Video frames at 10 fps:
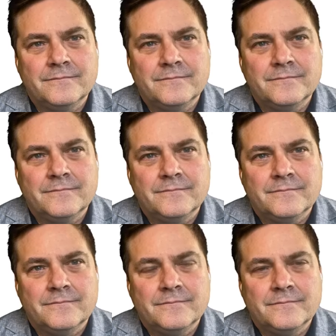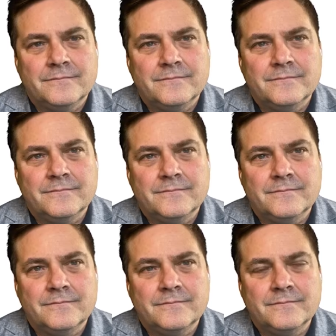
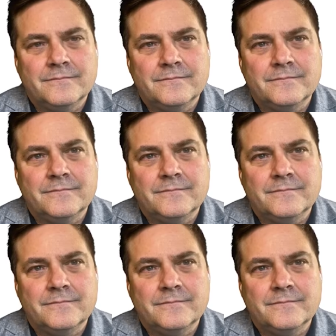No words are spoken by the person on screen.